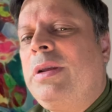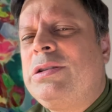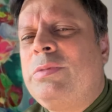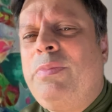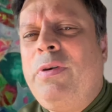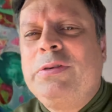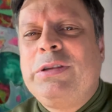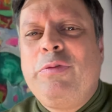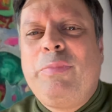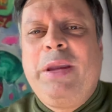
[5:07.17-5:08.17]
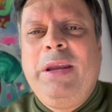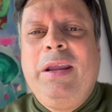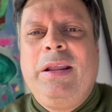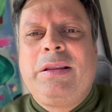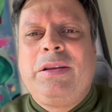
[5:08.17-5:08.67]
It's supposed to be
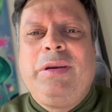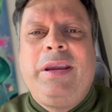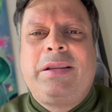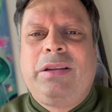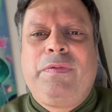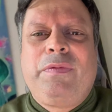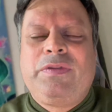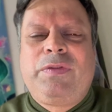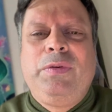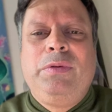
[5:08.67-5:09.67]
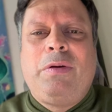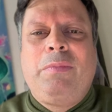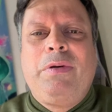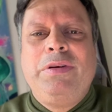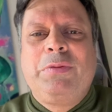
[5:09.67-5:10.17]
that you get a few
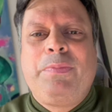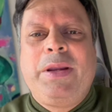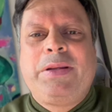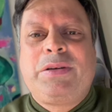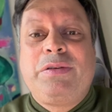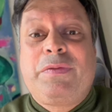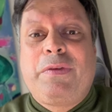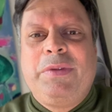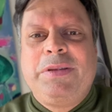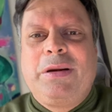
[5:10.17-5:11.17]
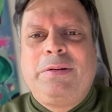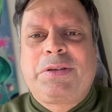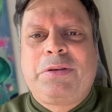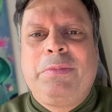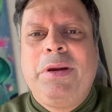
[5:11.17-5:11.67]
numbers of pictures from the
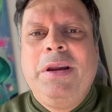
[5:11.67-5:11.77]
Samsung